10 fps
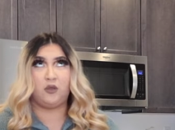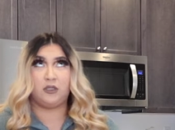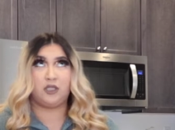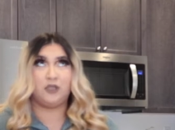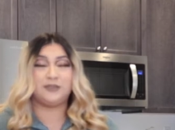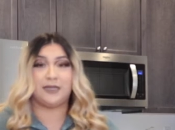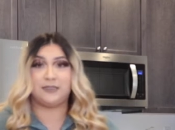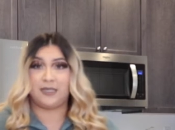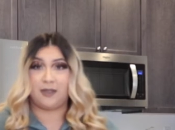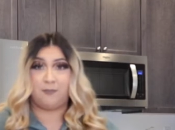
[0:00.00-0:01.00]
only gonna use like
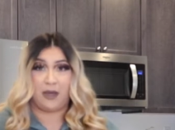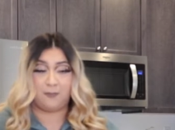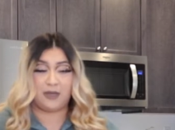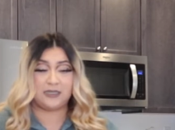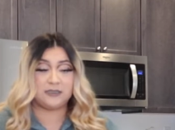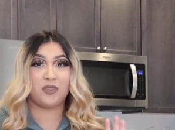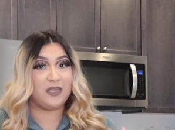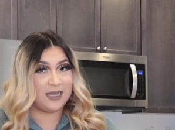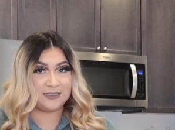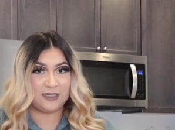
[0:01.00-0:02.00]
10 papas. The
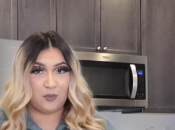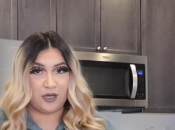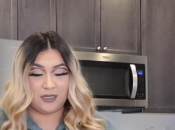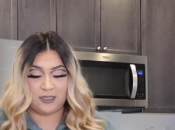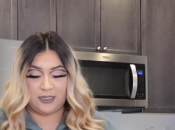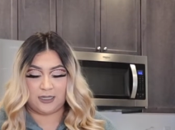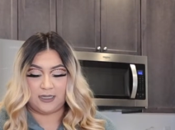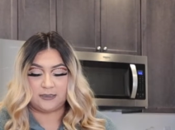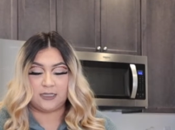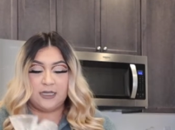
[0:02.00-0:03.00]
next thing we're gonna need
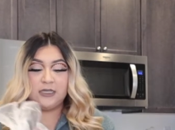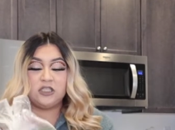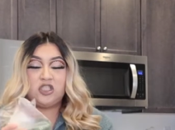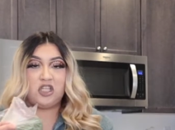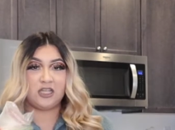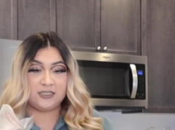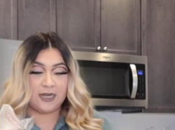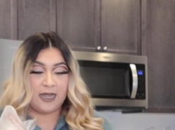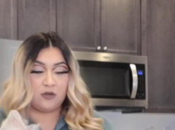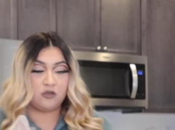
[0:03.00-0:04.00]
is chiles
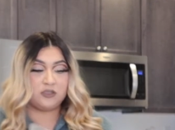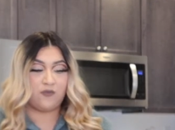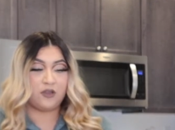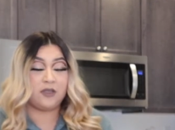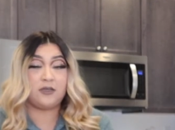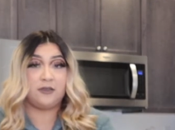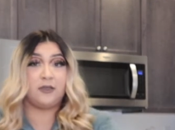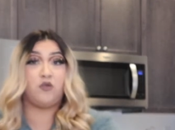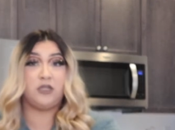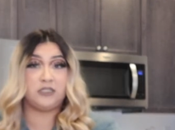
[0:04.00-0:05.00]
serranos for the
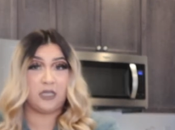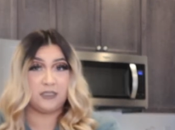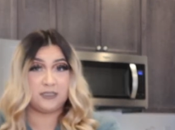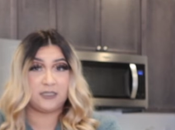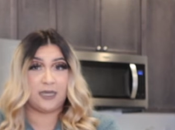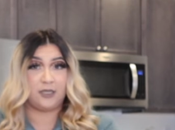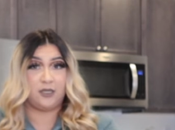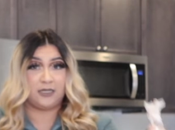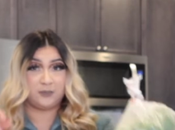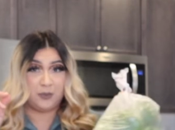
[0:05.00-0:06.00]
green salsa that you
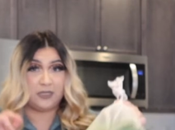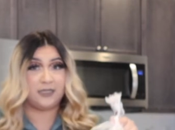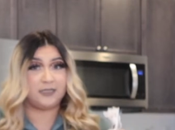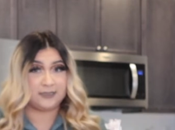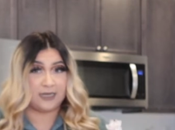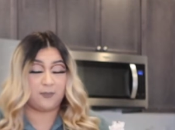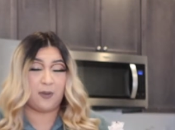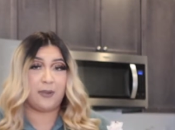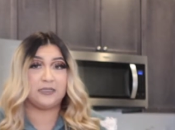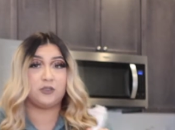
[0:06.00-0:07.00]
guys put inside the
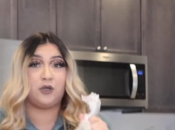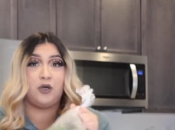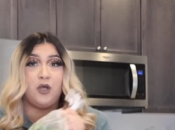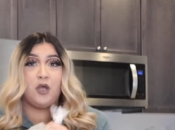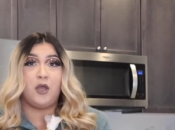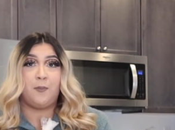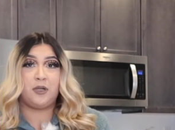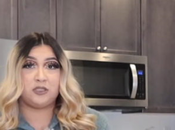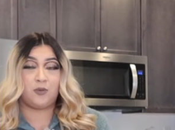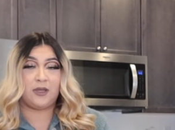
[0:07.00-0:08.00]
pambazo,
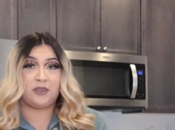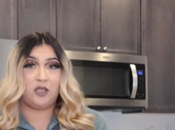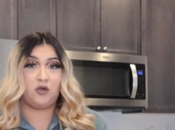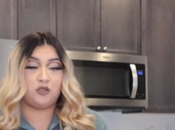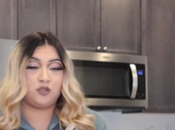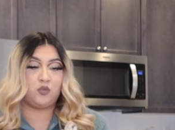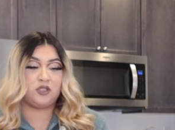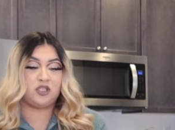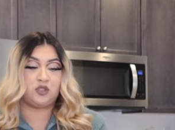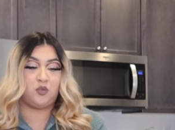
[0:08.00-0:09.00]
plus tomatillos,
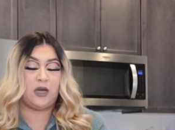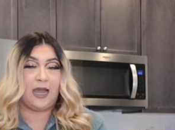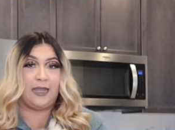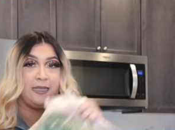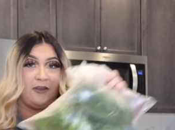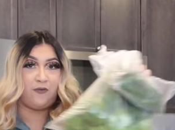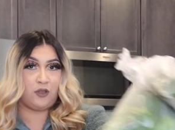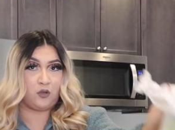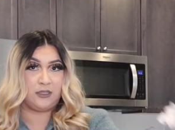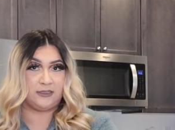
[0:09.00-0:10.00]
which is what I need for
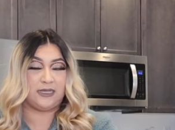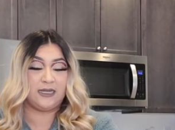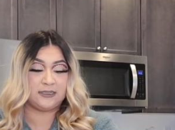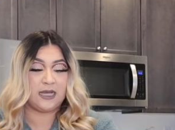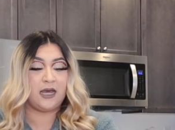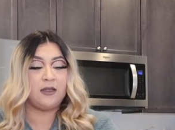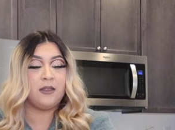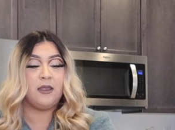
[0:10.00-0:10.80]
the green salsa,